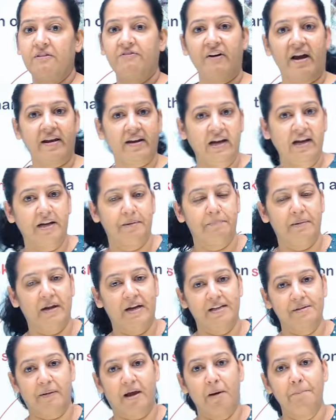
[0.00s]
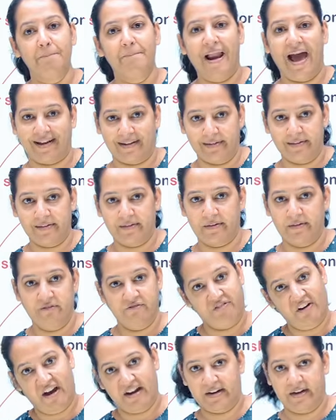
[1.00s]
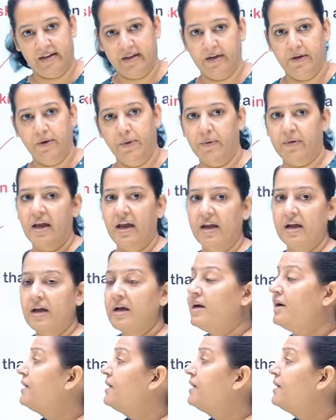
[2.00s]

Finally it become black color, finally. Okay,